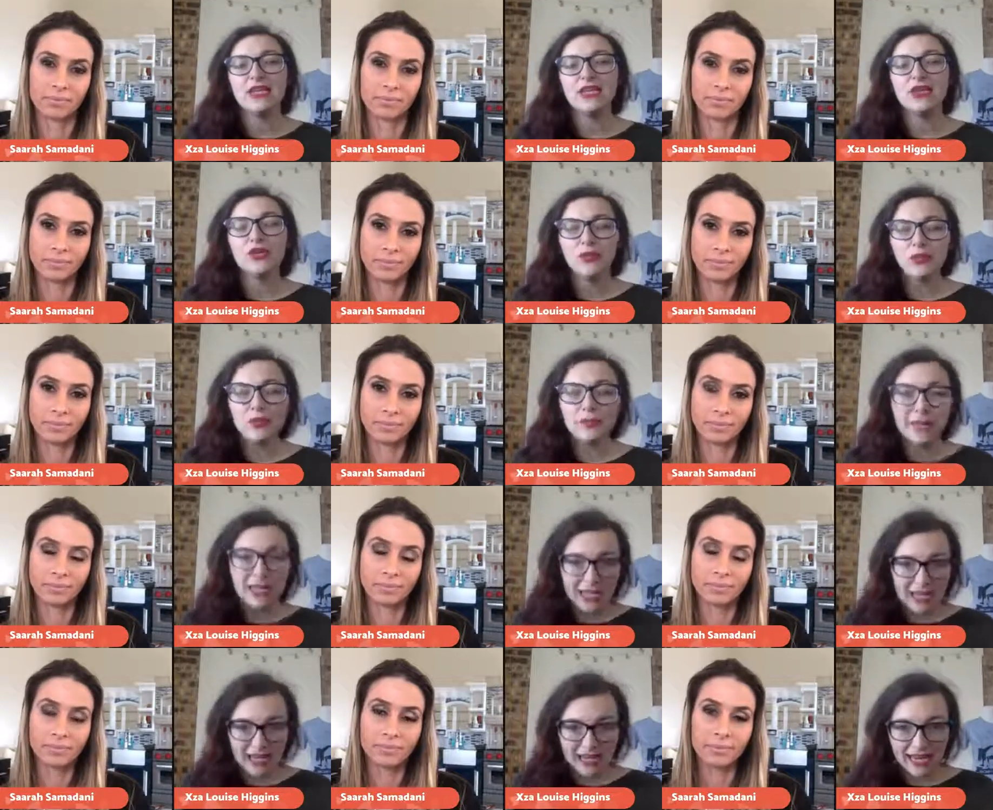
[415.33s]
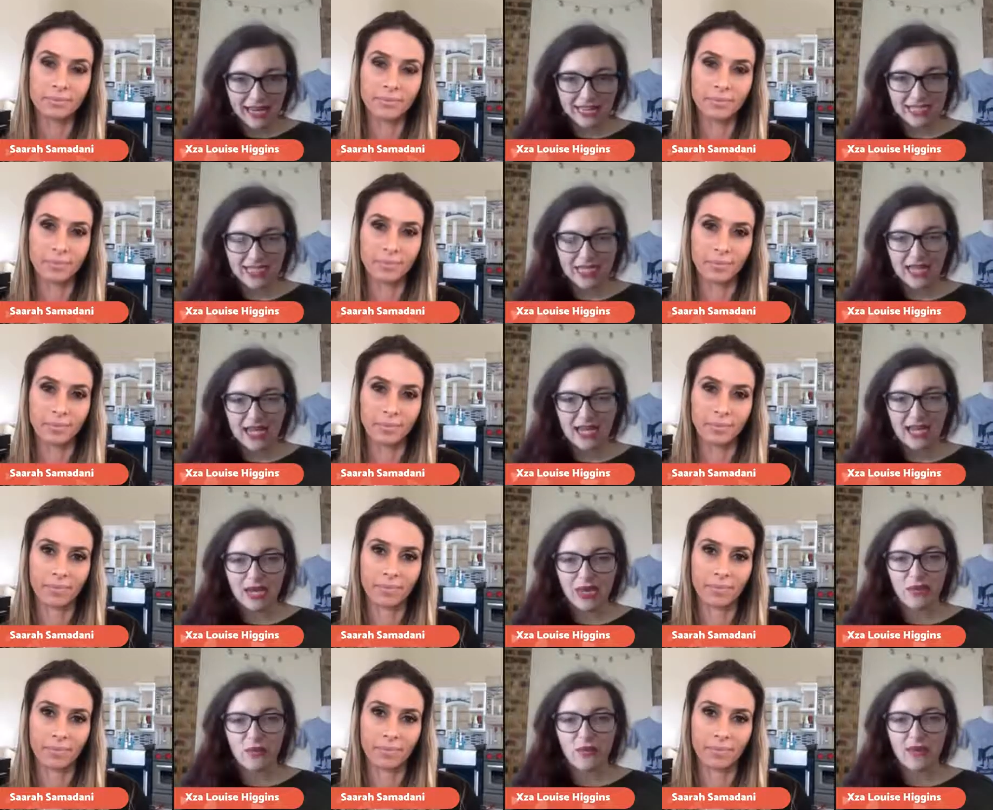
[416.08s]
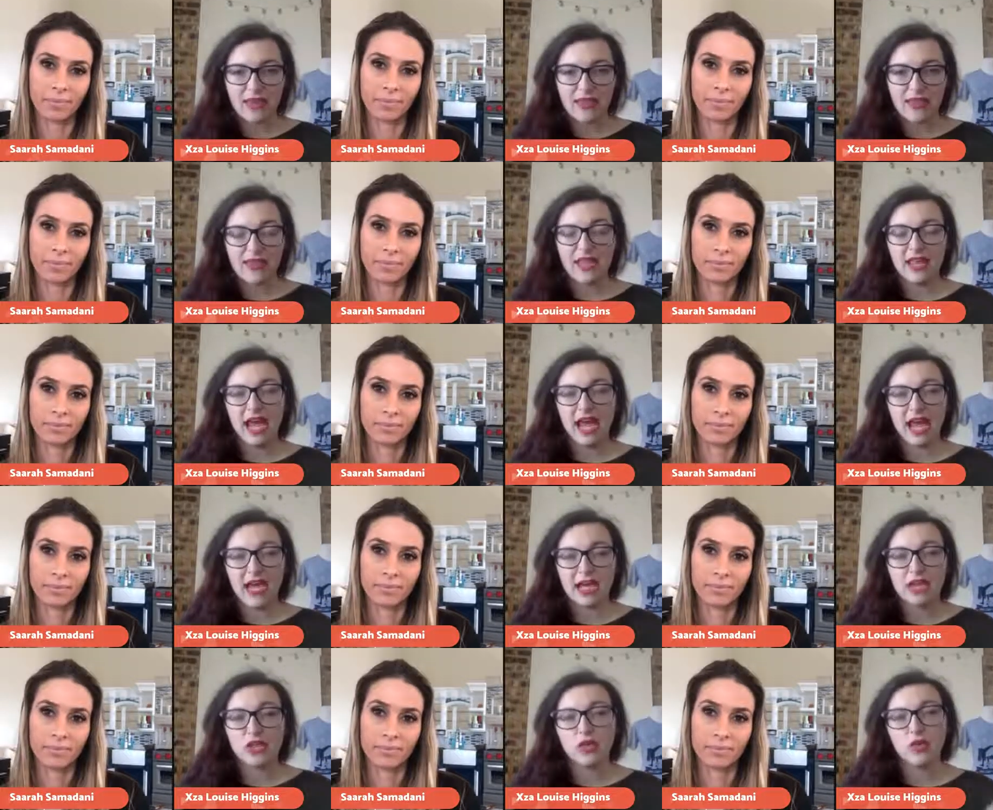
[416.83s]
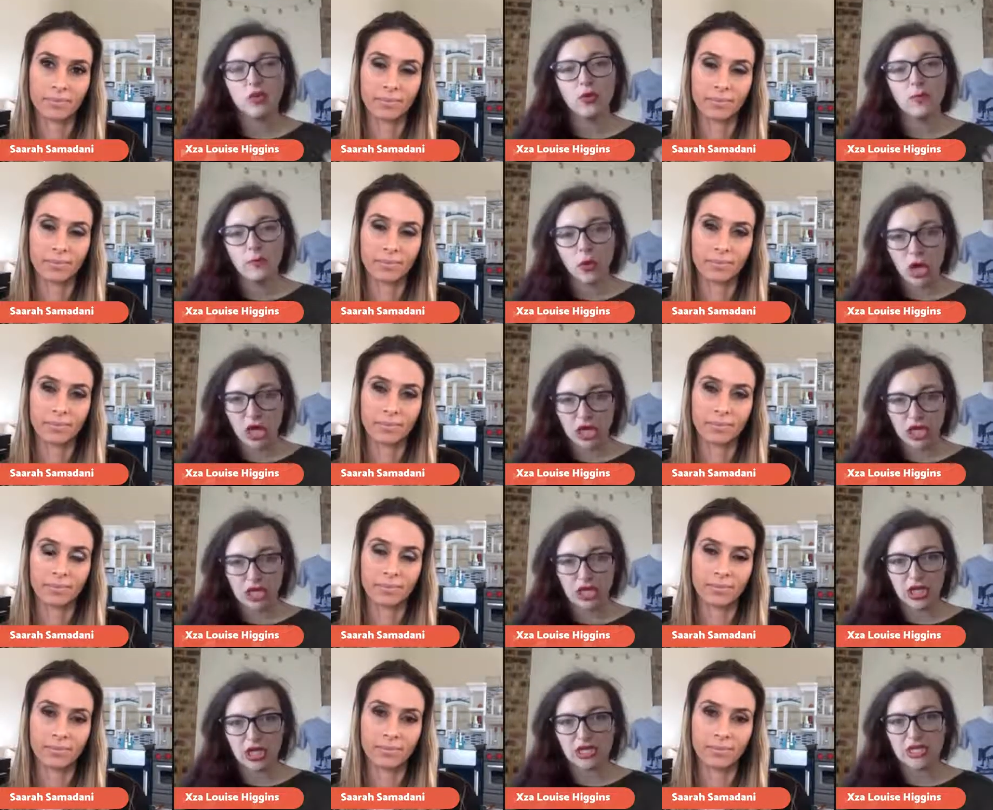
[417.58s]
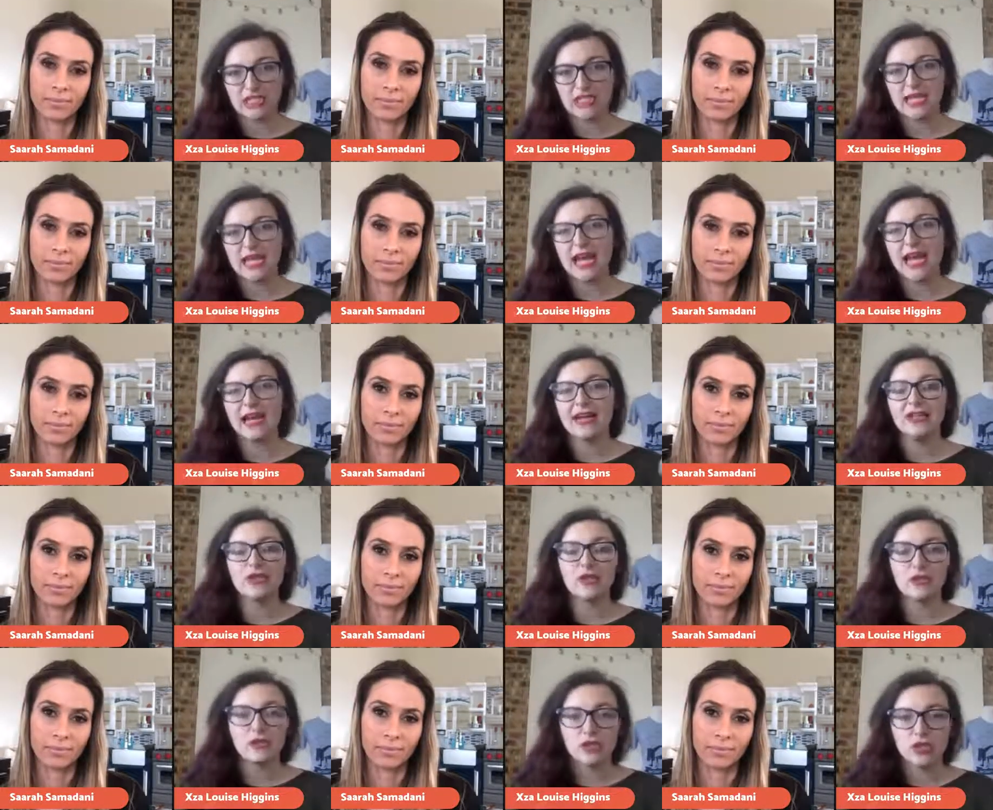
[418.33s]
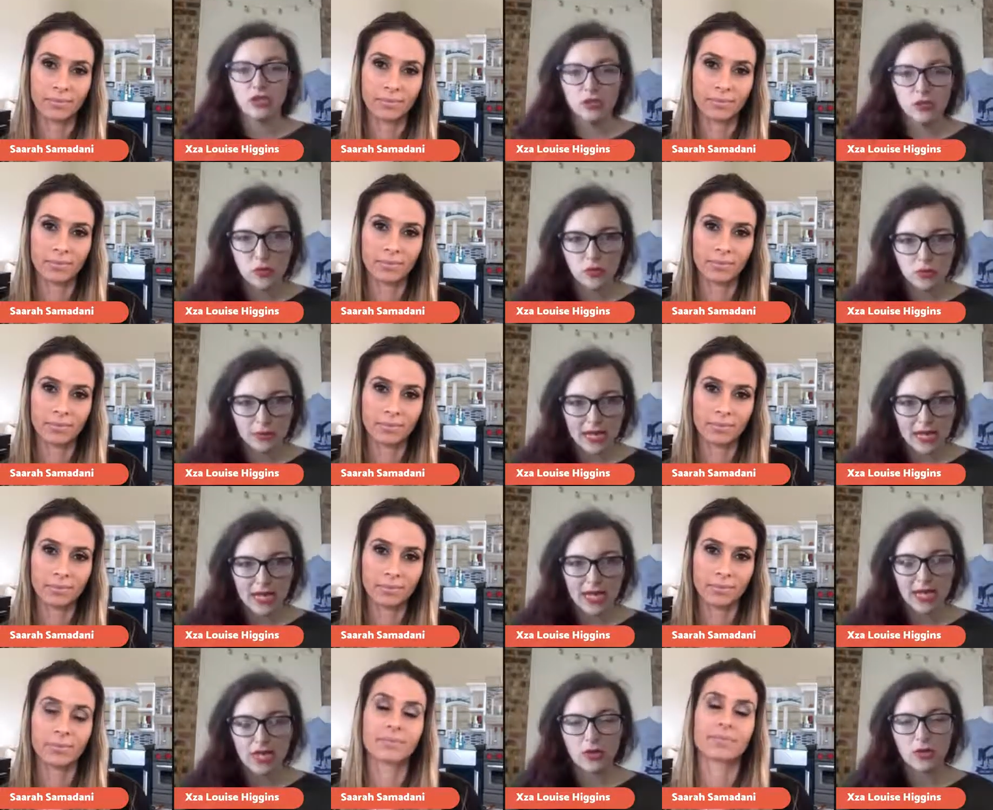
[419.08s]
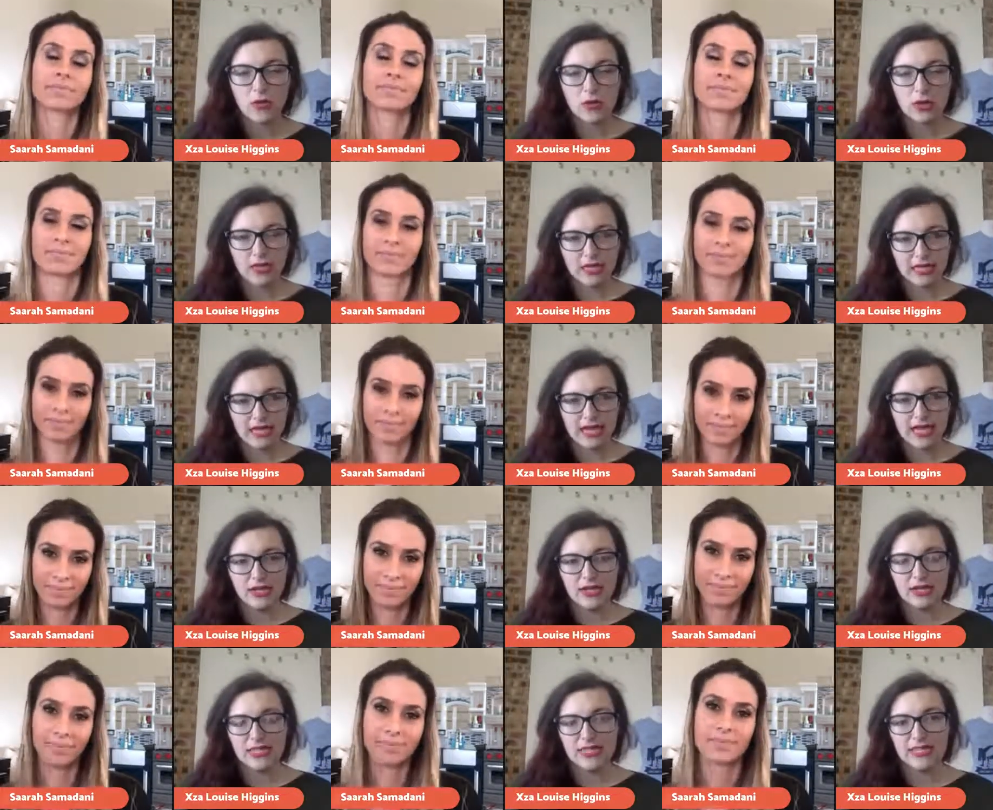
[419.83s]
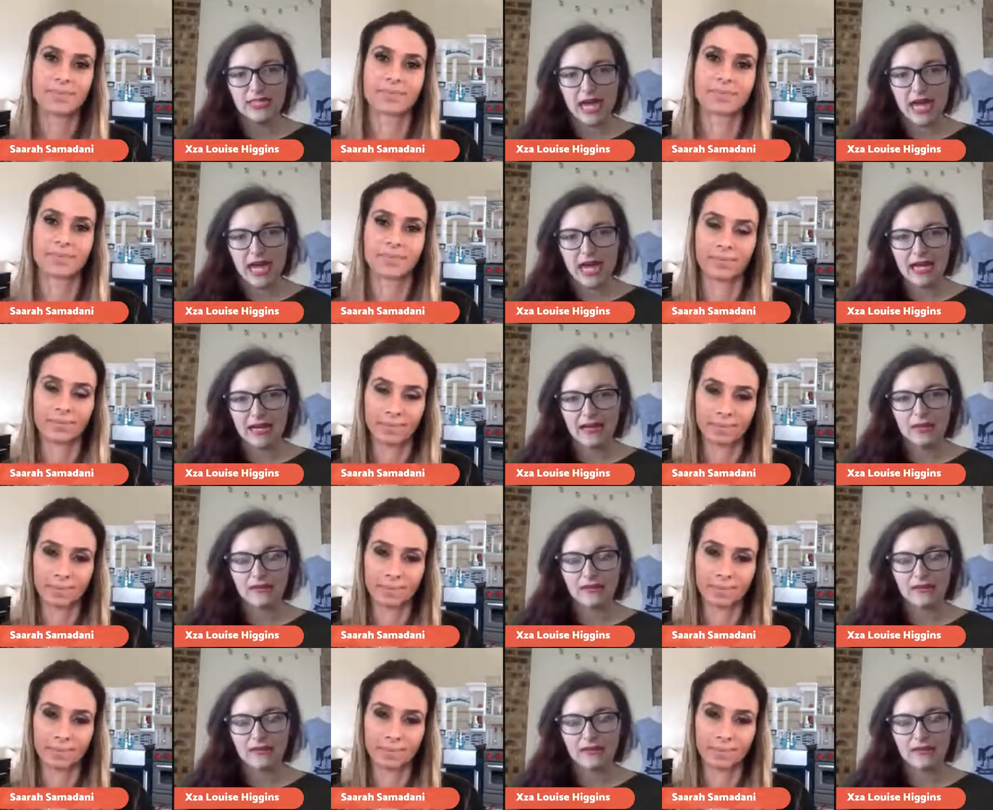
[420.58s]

Speaker 1: you will be connecting with the actual marketers, the actual social media coordinators at